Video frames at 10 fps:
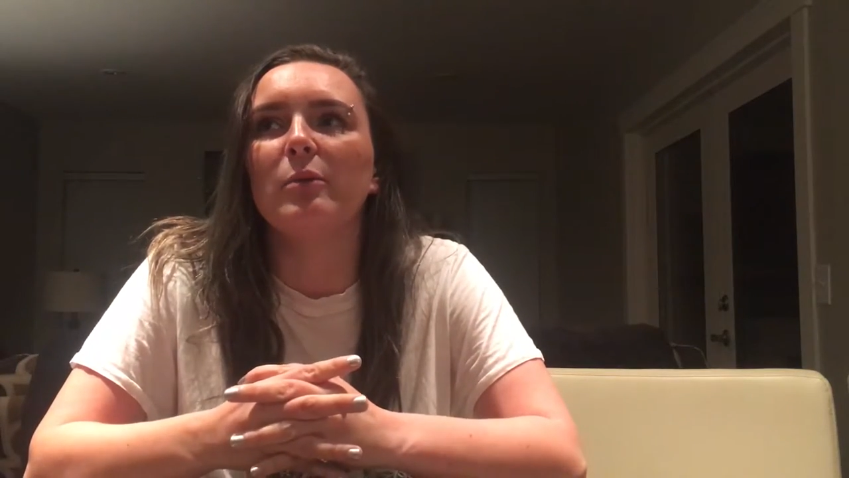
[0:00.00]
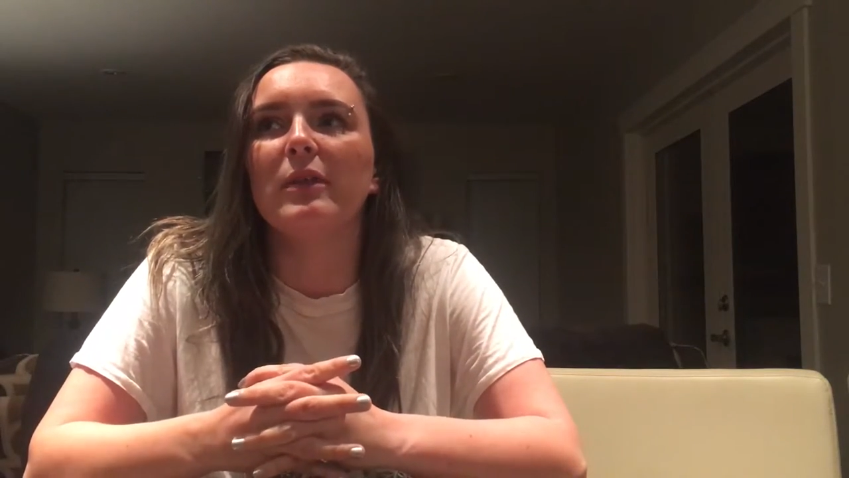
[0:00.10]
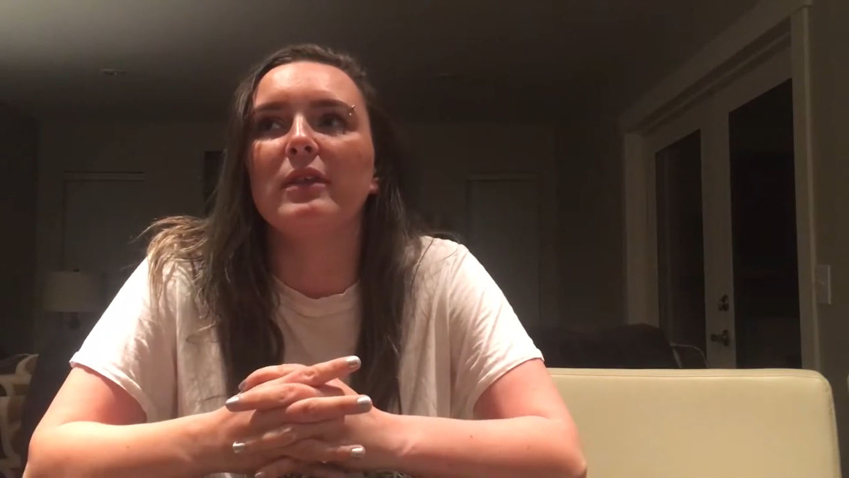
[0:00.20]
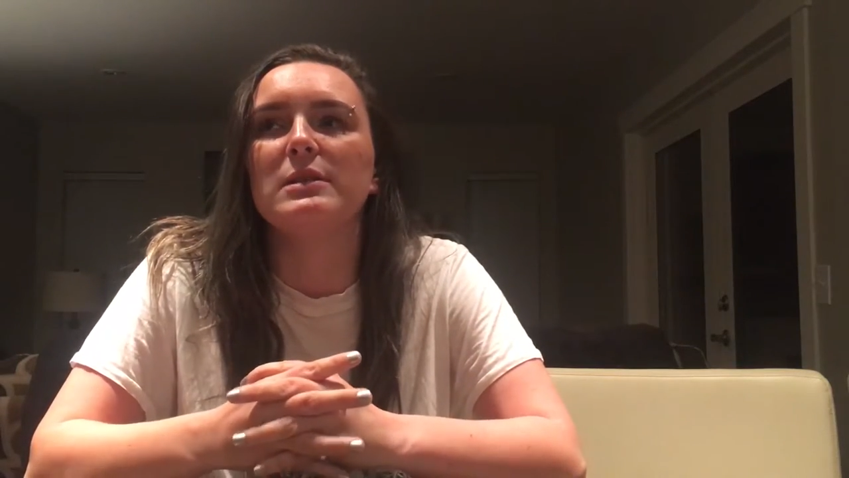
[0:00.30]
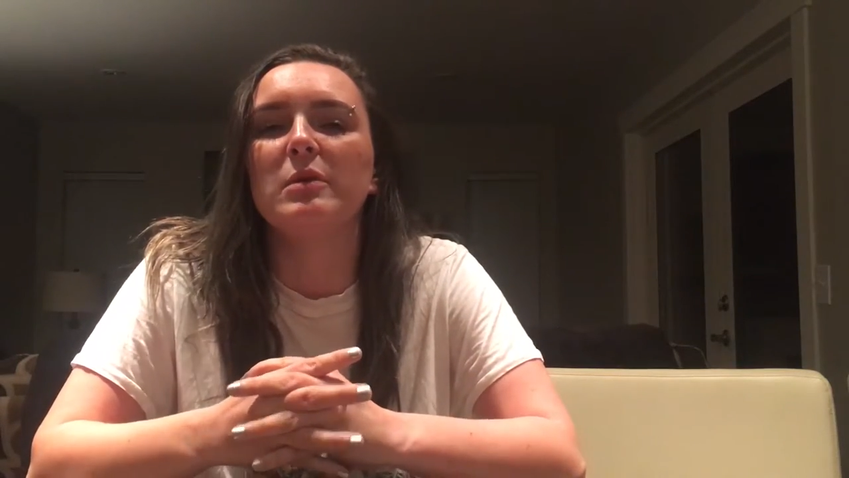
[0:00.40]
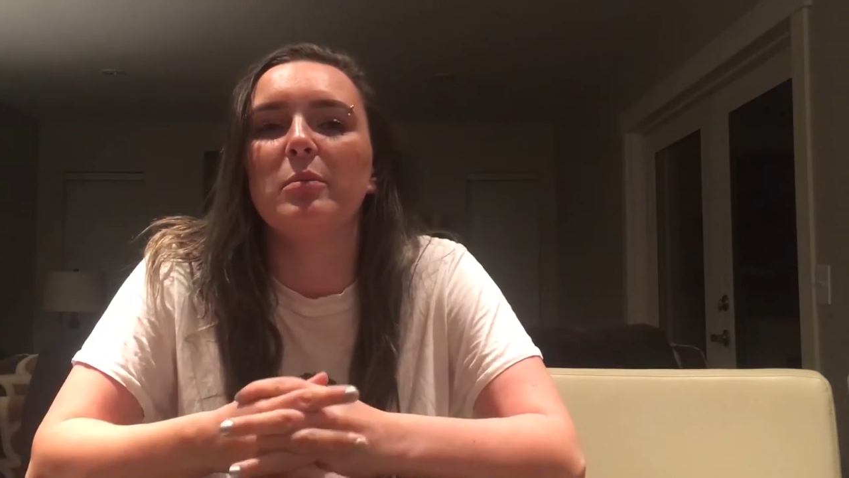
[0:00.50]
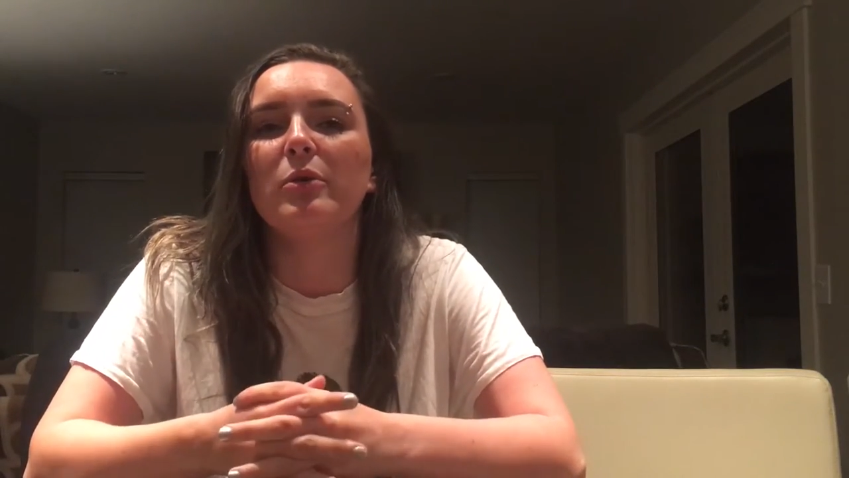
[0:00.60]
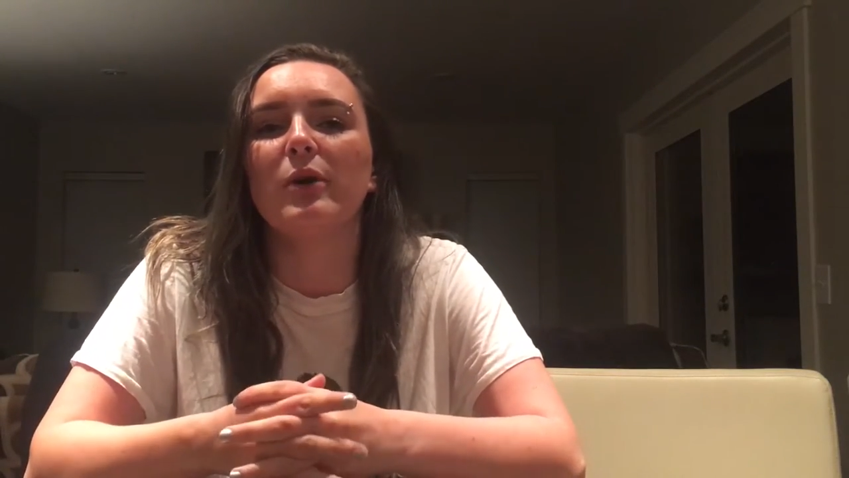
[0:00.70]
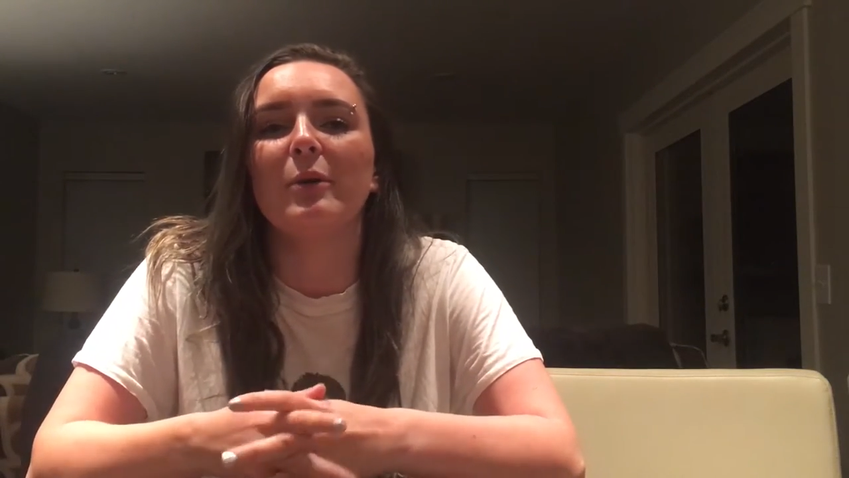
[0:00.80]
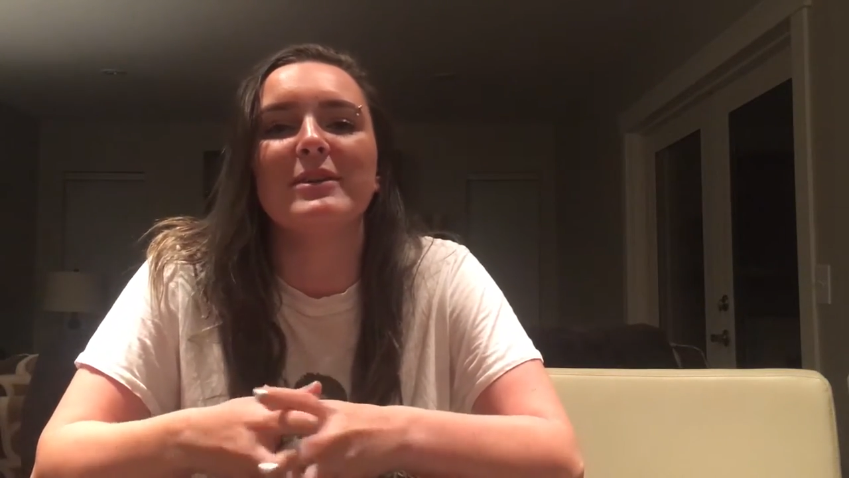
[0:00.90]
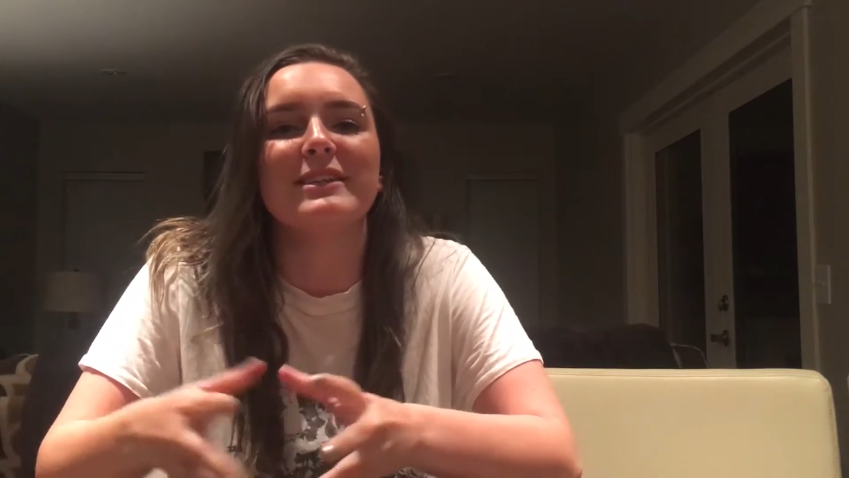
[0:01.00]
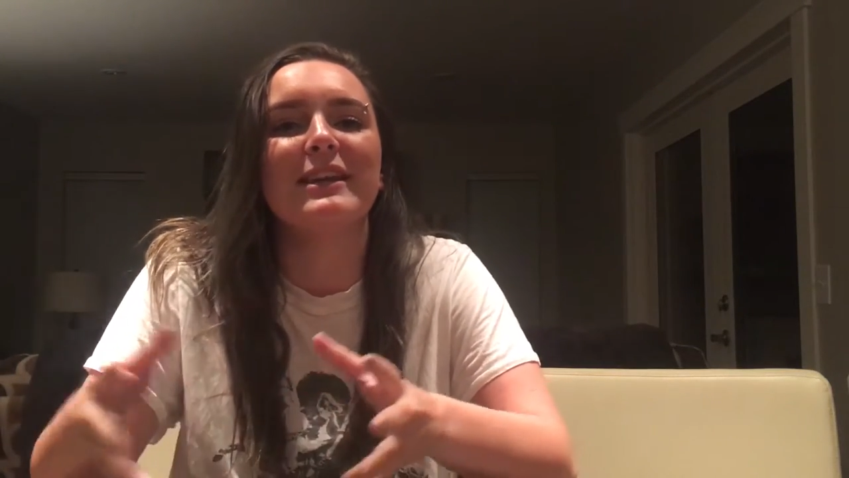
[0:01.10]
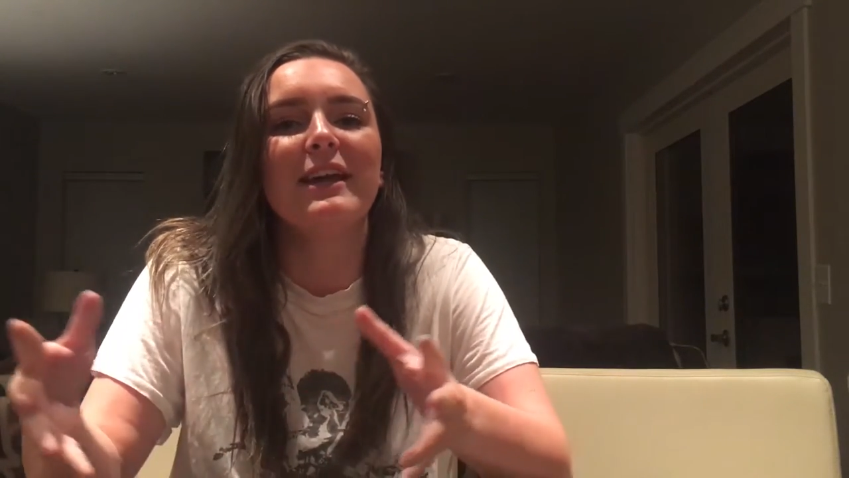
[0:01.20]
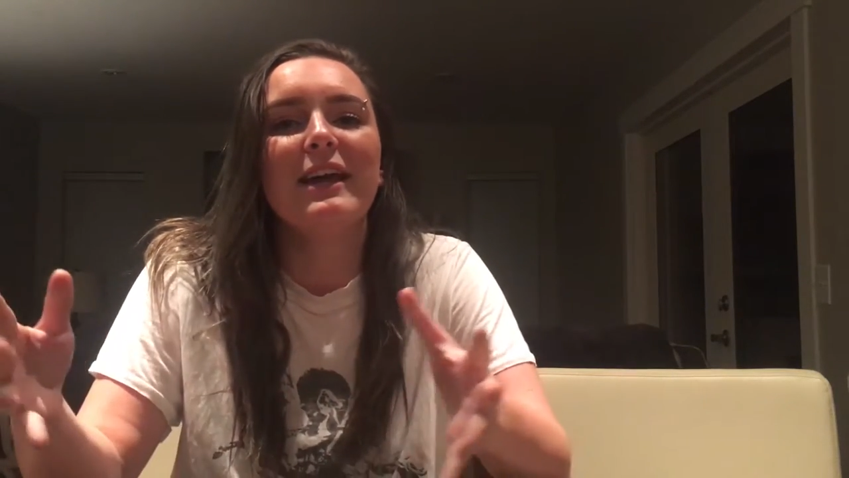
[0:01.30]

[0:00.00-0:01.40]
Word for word: with these people who I wasn't